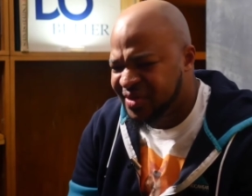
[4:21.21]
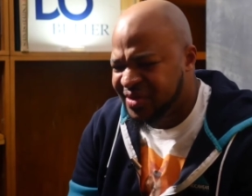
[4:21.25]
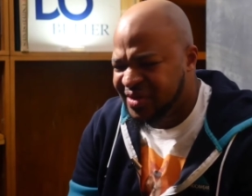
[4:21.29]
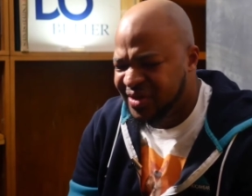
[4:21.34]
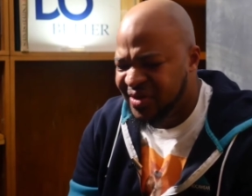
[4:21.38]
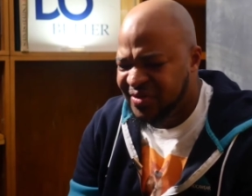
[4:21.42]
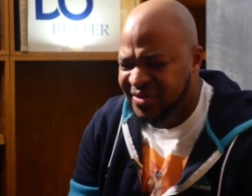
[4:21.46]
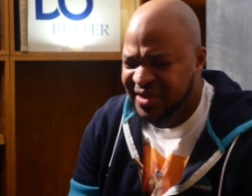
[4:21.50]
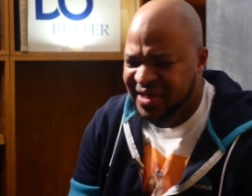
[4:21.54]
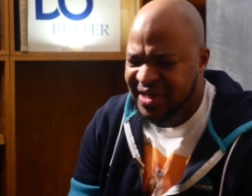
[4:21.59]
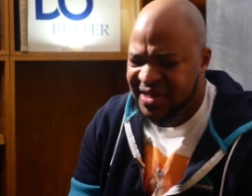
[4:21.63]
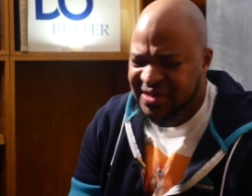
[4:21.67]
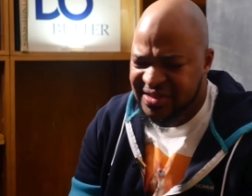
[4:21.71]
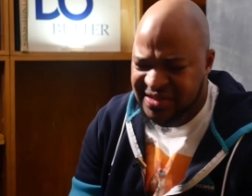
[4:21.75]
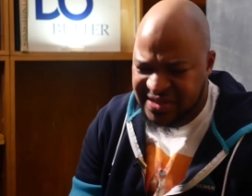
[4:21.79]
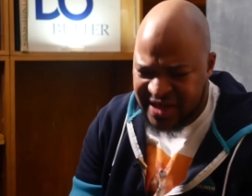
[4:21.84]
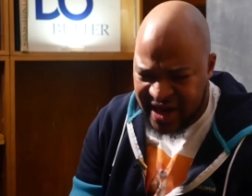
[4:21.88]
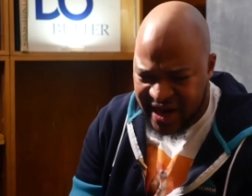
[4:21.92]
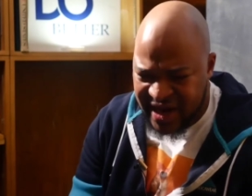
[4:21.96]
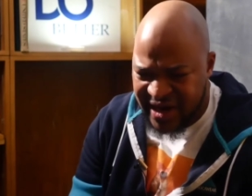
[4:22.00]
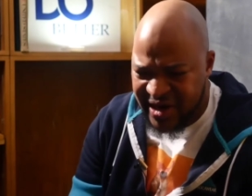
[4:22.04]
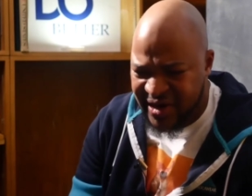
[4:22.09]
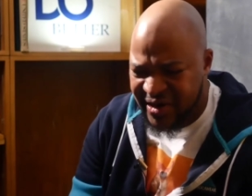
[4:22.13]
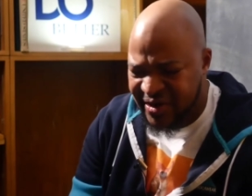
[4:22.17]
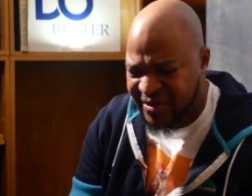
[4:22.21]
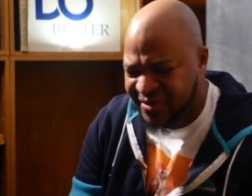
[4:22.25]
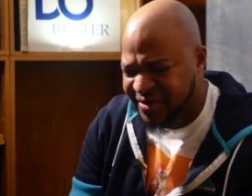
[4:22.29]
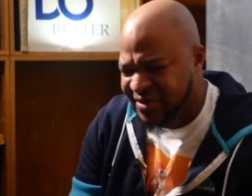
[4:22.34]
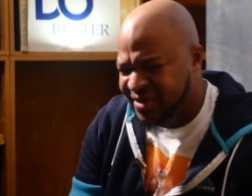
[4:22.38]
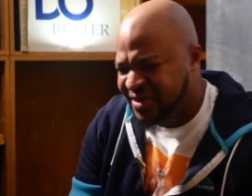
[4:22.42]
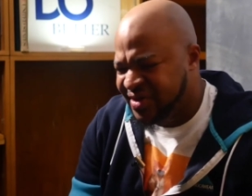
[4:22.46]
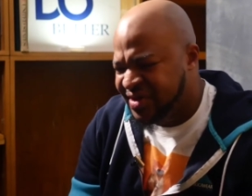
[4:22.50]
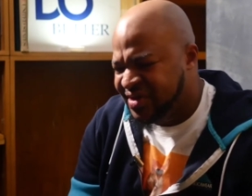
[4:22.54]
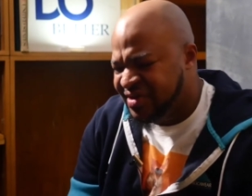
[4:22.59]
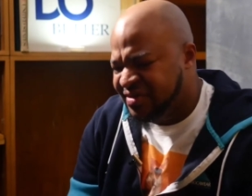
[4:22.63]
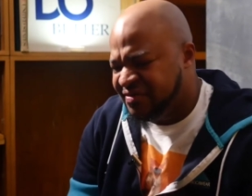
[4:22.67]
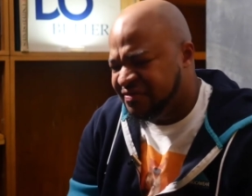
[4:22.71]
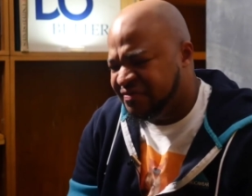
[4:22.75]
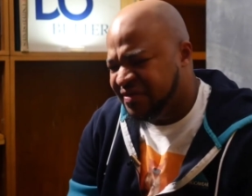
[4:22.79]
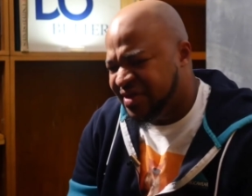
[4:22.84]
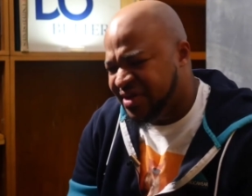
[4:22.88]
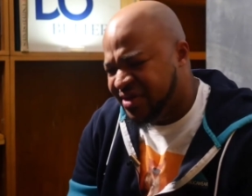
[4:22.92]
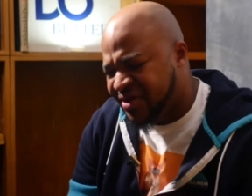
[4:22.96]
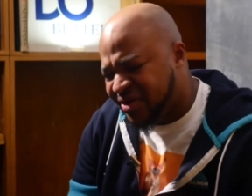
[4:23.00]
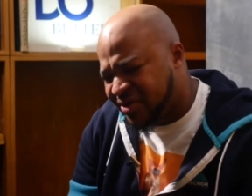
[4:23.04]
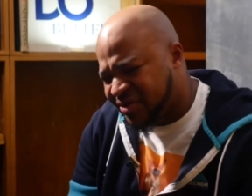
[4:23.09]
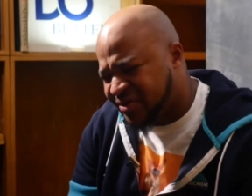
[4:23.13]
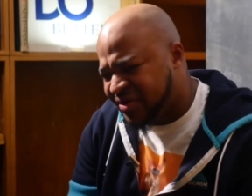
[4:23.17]
you know, you're getting tired,
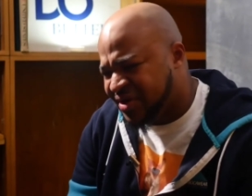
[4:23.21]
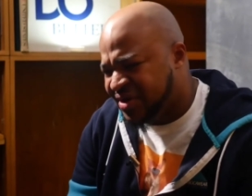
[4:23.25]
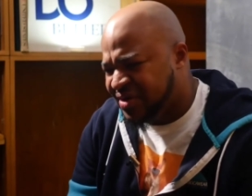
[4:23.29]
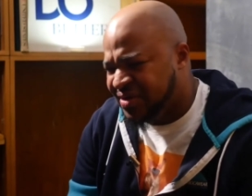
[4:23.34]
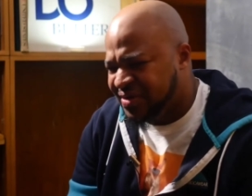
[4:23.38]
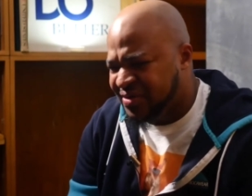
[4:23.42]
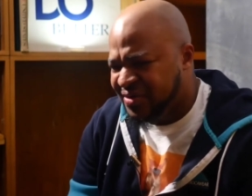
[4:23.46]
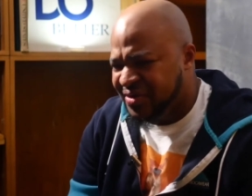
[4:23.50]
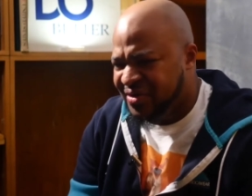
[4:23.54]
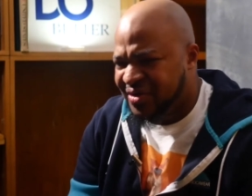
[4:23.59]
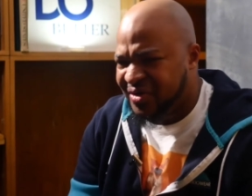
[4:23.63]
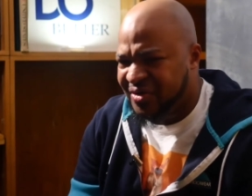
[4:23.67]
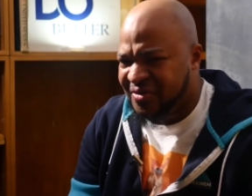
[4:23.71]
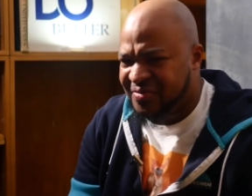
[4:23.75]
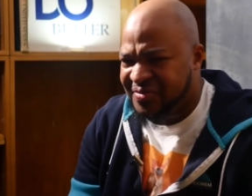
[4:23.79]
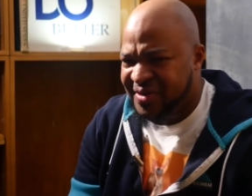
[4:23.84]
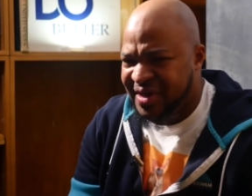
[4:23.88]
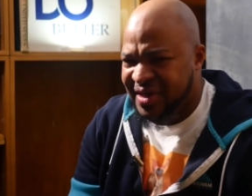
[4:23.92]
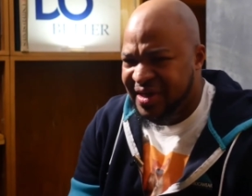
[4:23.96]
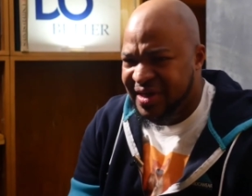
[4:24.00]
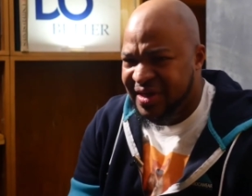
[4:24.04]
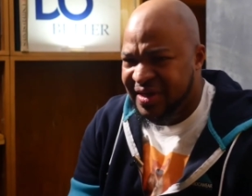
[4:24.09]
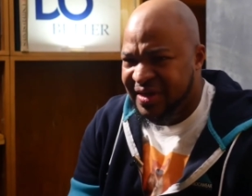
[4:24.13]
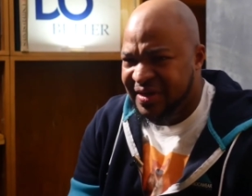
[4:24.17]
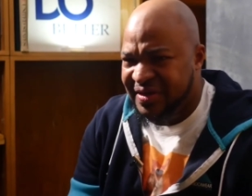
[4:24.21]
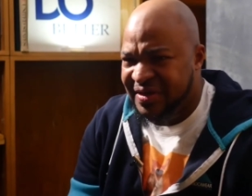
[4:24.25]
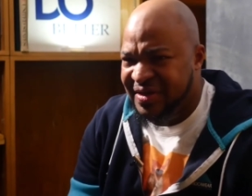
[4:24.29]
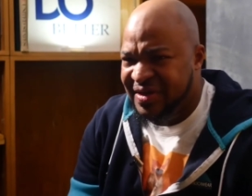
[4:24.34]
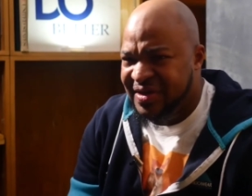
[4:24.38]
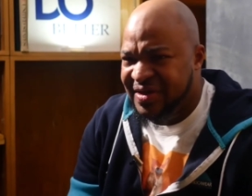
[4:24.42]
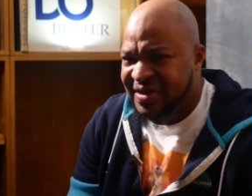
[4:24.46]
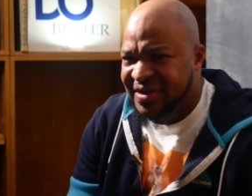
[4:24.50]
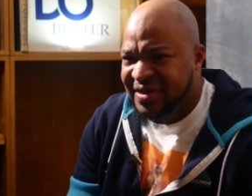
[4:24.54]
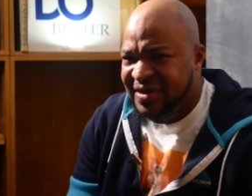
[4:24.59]
feet hurting, you know what I mean?